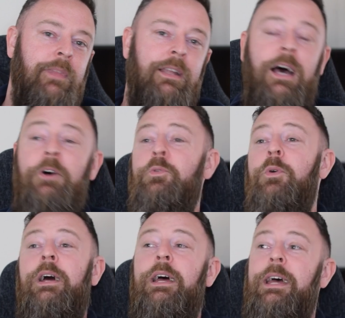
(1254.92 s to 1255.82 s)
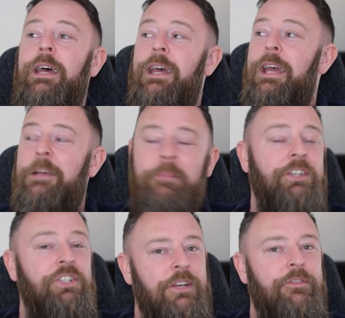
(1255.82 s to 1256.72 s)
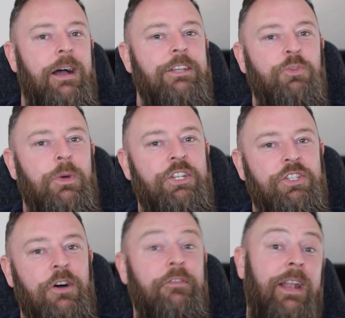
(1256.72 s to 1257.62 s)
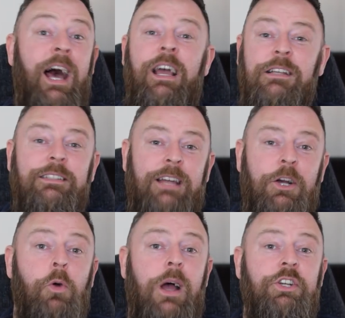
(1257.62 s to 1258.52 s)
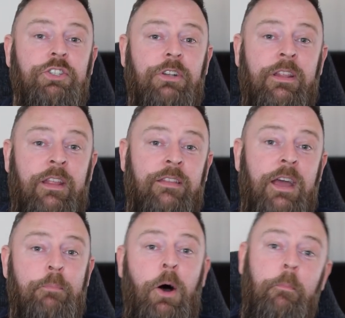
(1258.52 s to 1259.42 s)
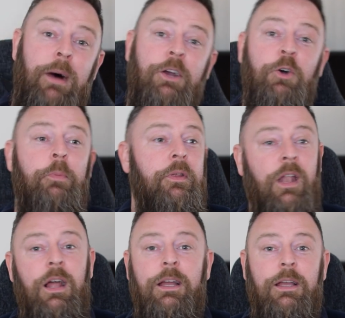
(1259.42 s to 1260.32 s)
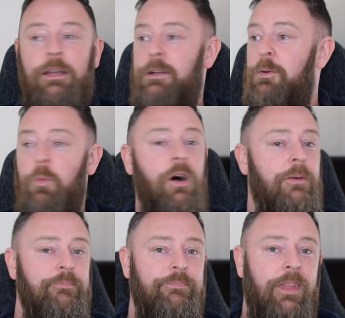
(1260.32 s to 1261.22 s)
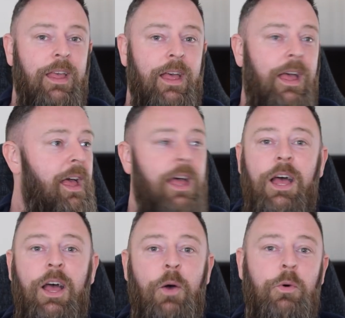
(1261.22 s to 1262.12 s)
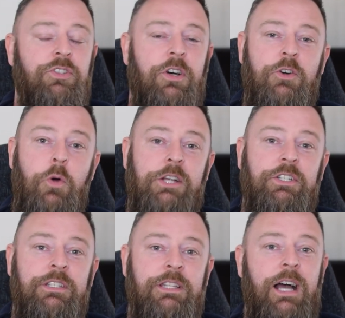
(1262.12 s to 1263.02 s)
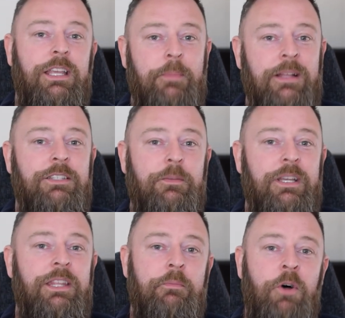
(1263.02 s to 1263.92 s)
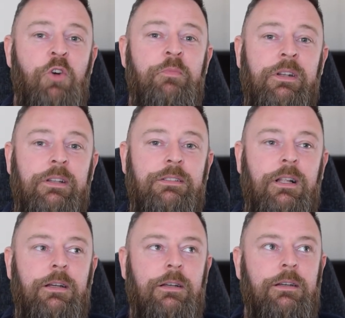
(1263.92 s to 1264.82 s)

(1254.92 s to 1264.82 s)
Now, imagine if I switched off and I asked that question, and then they pop back up and they're like, "What? What sort of question's that? You meant to be in the moment." It's like,